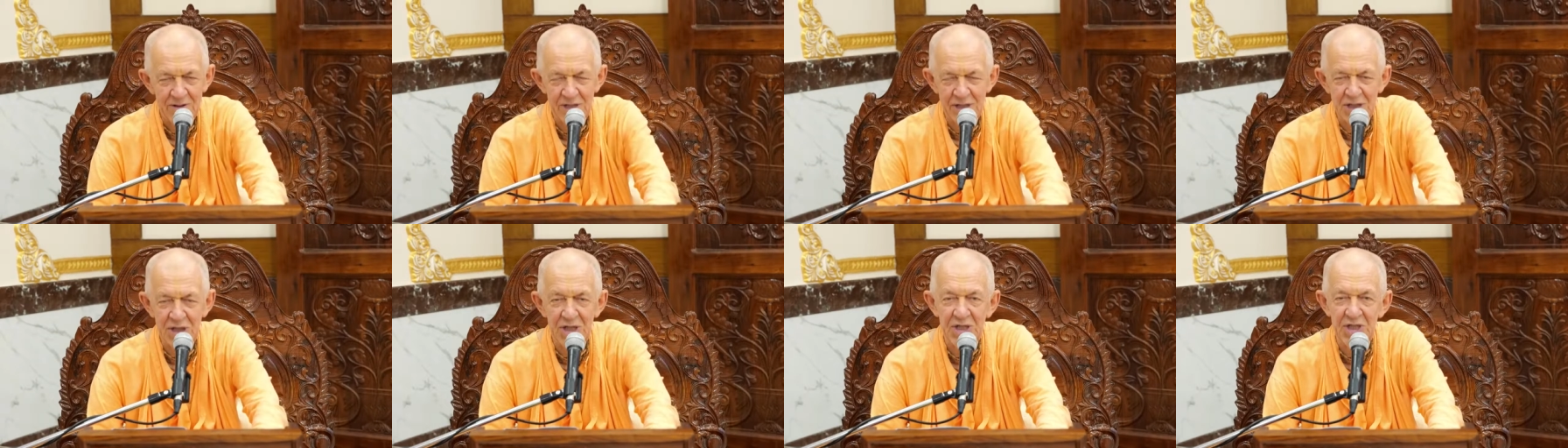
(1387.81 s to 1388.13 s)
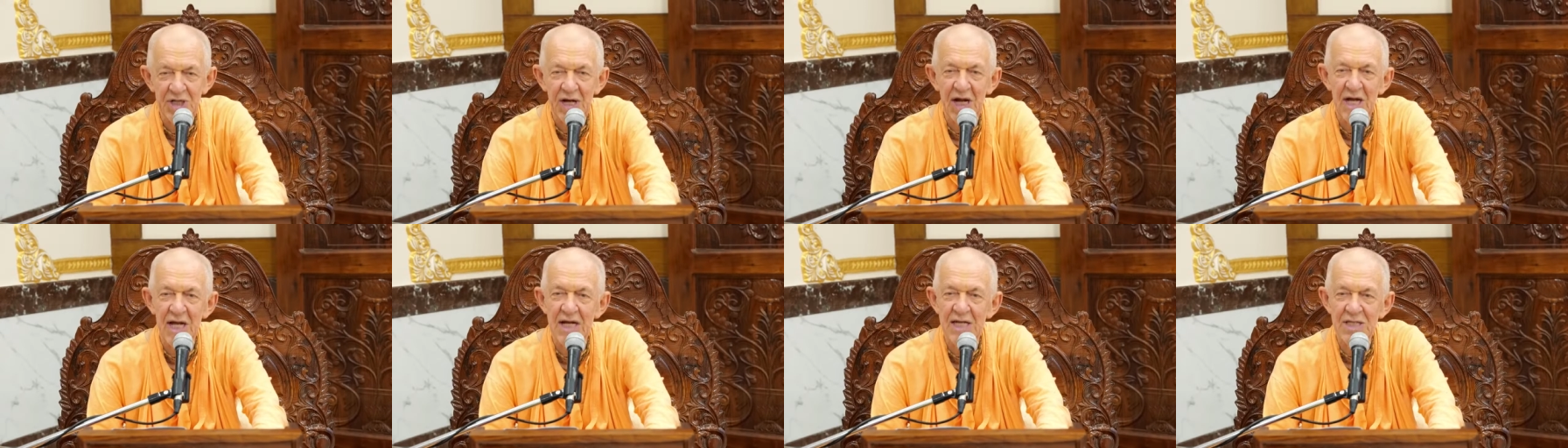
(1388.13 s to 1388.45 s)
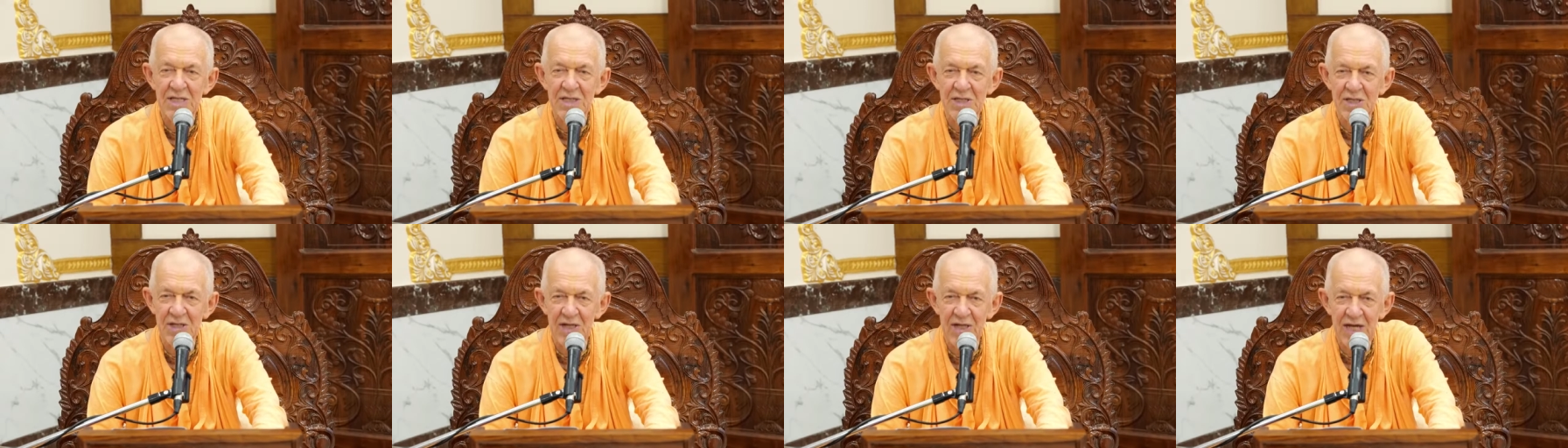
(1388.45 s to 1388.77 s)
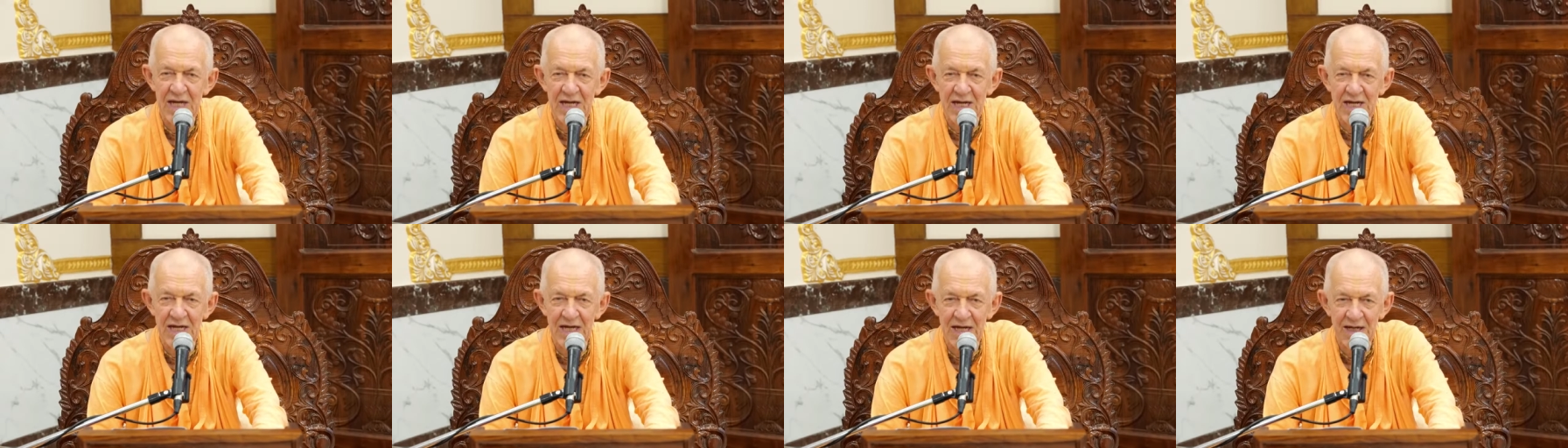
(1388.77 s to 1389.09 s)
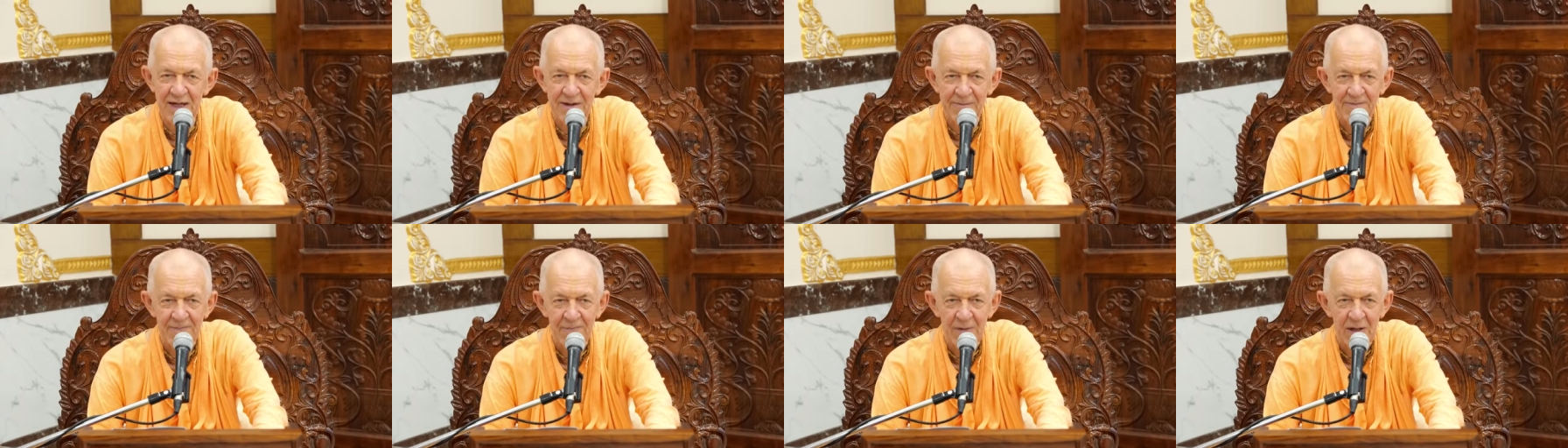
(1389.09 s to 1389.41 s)
Krishna is
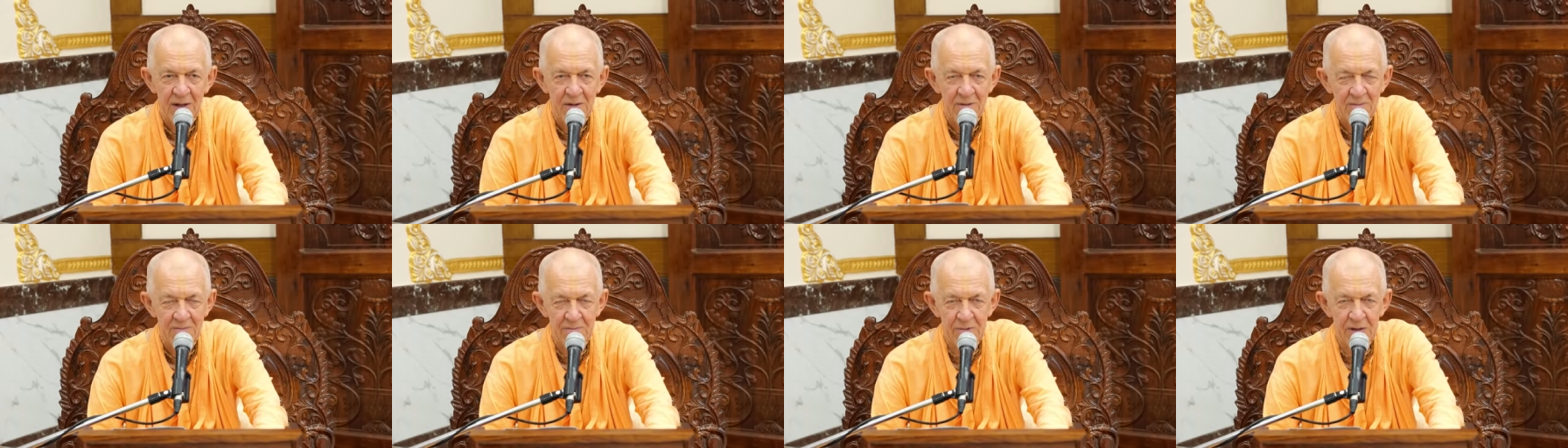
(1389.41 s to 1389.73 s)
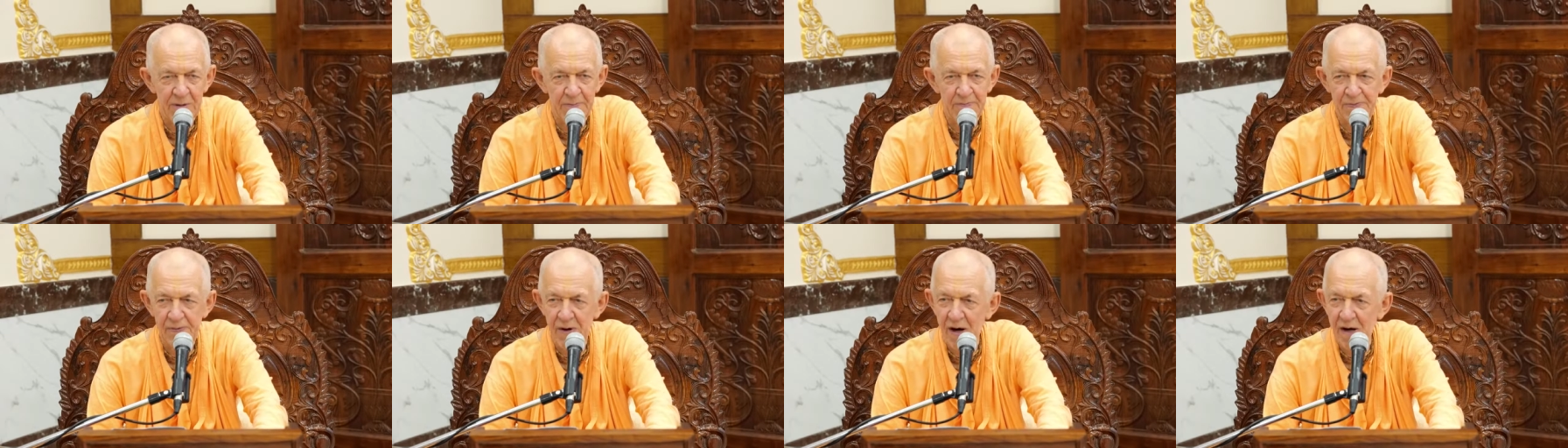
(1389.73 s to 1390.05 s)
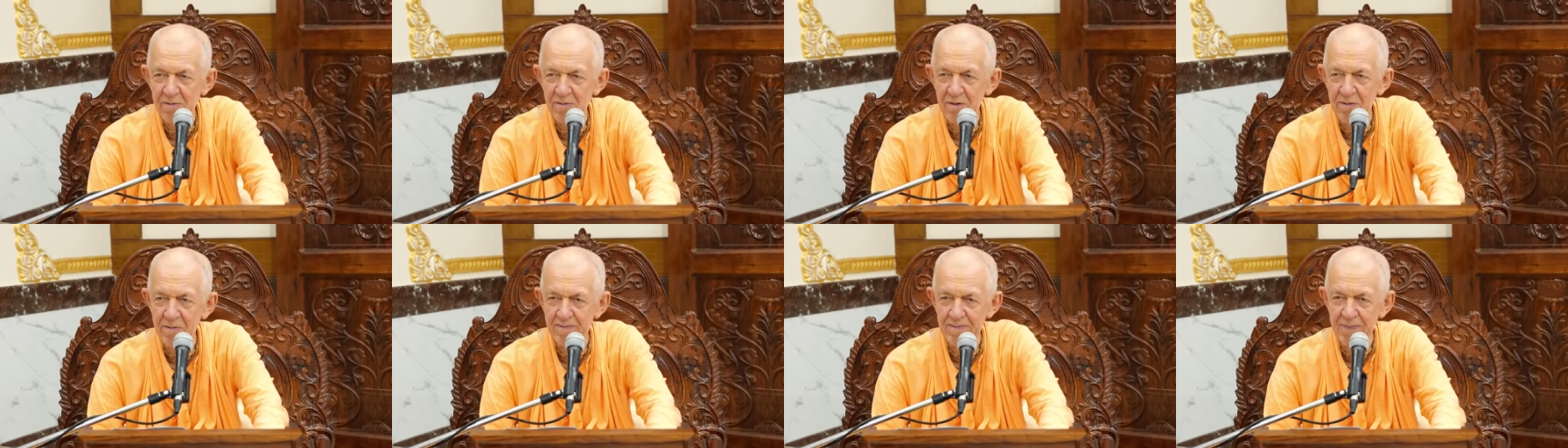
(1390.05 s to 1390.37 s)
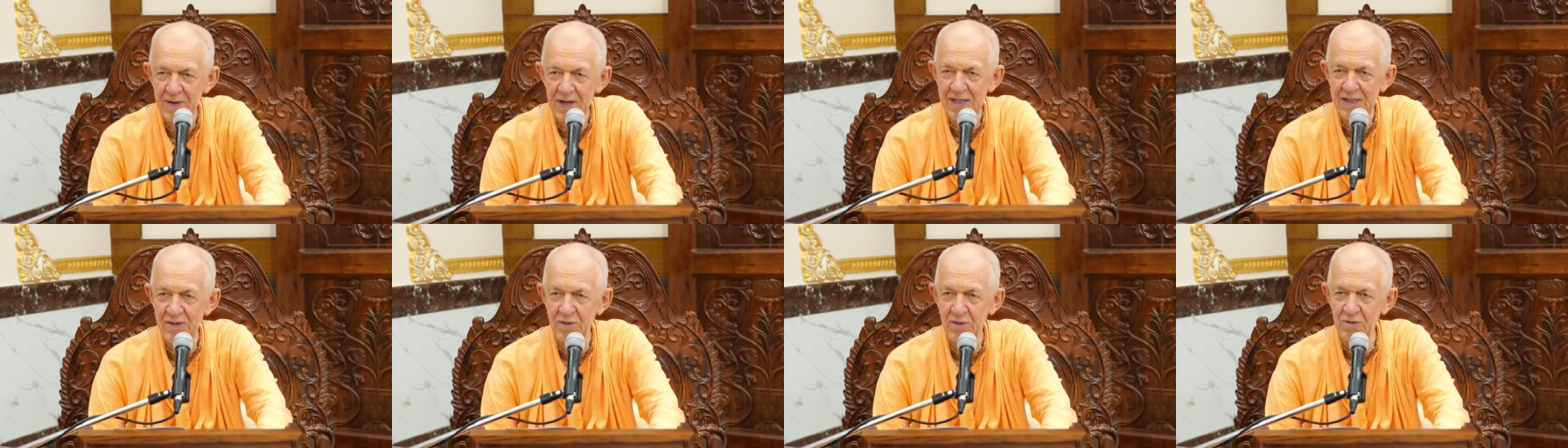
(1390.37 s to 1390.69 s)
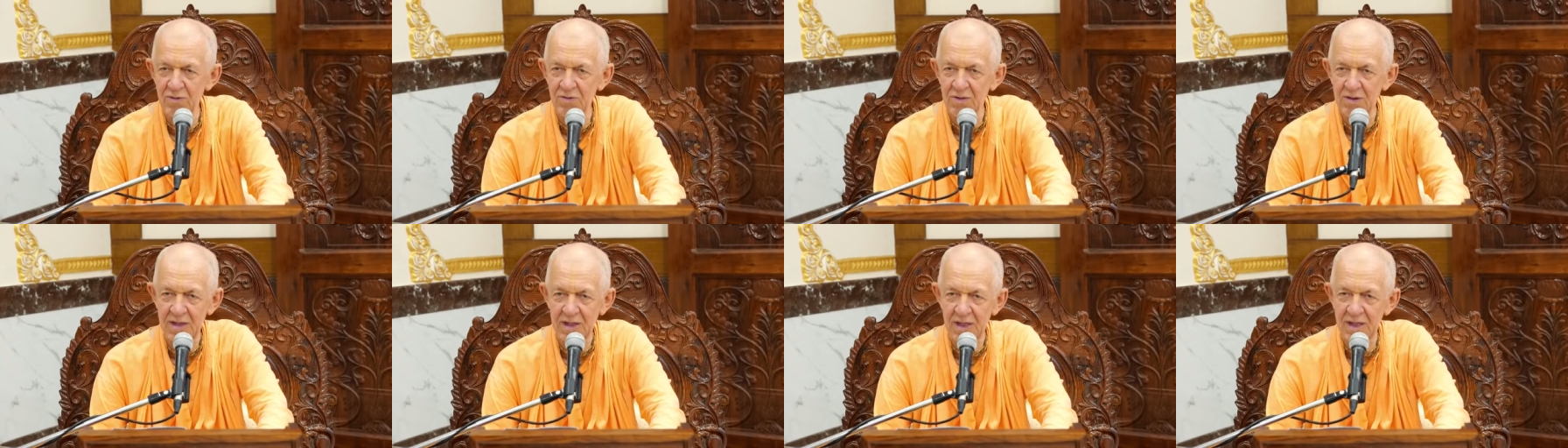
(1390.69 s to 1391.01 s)
there. But
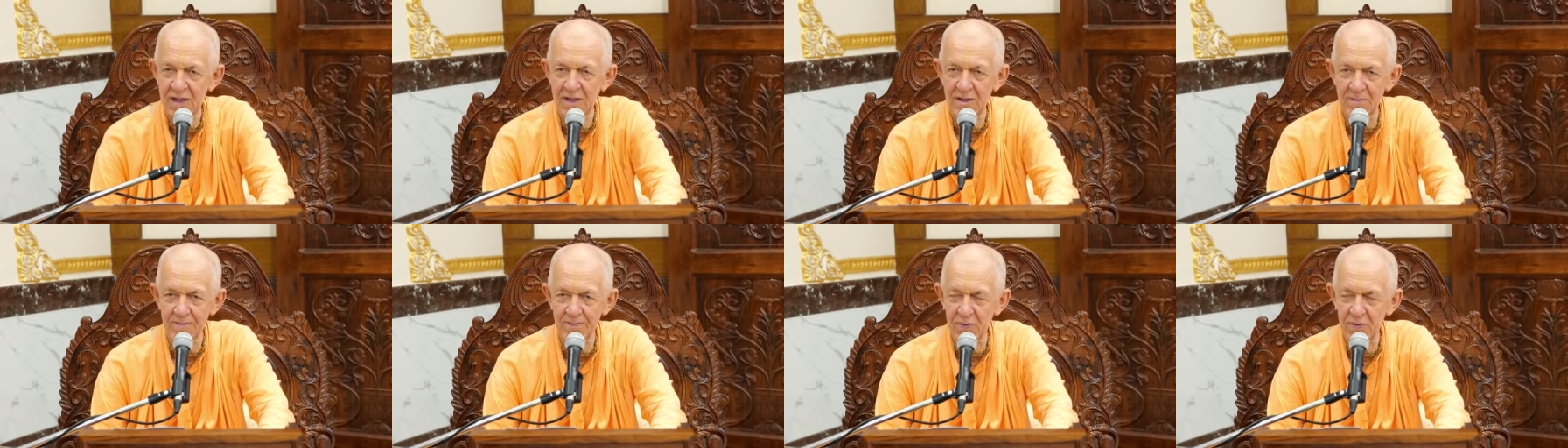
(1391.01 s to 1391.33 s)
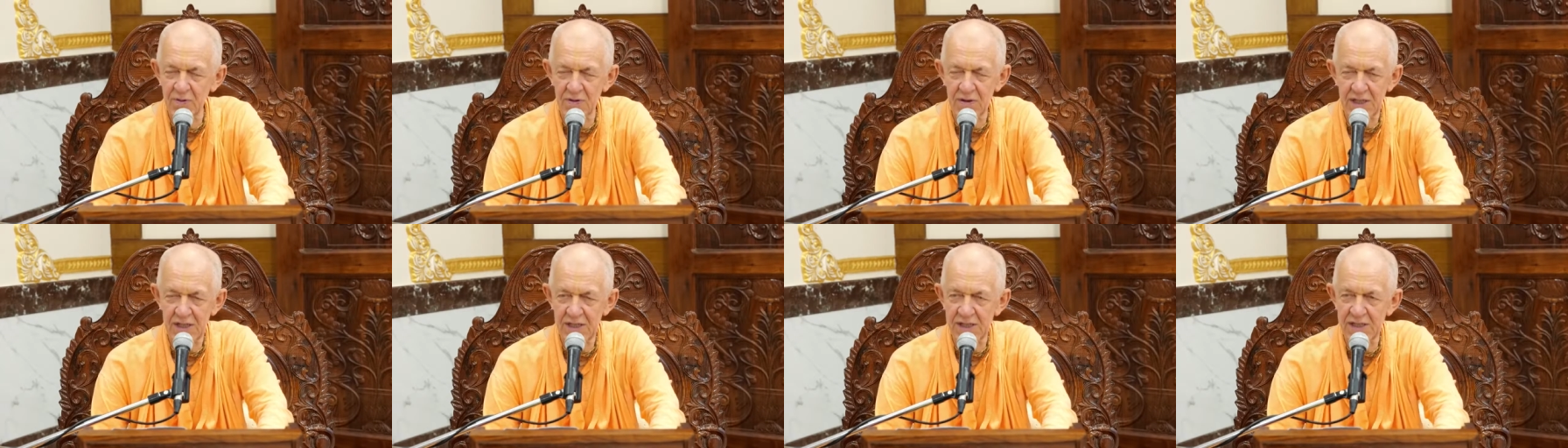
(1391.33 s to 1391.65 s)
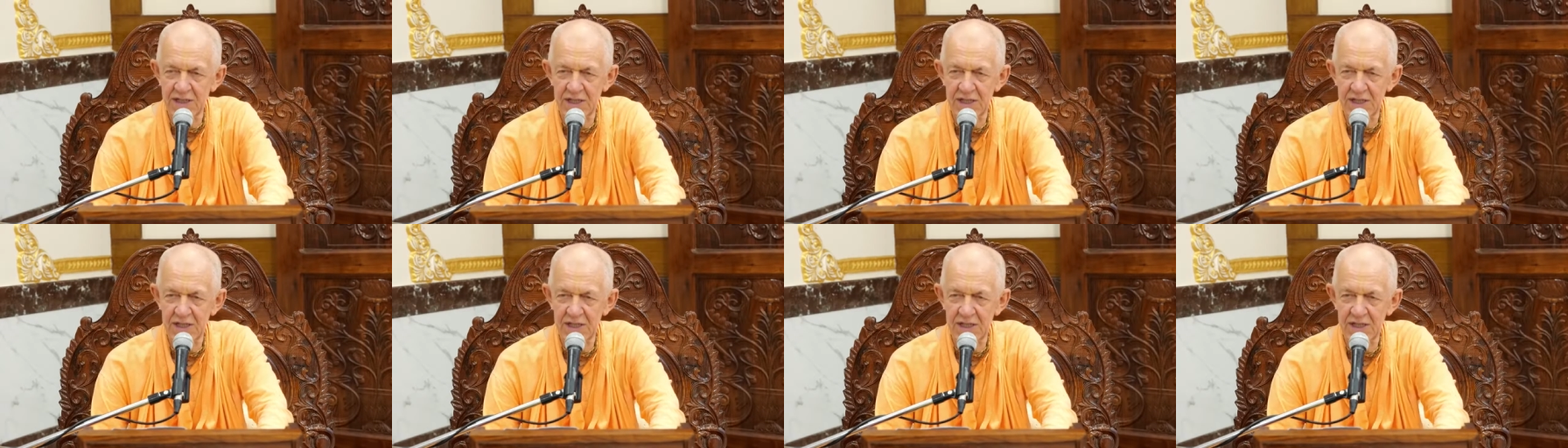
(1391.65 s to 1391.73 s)
Prabhupada looked at the book,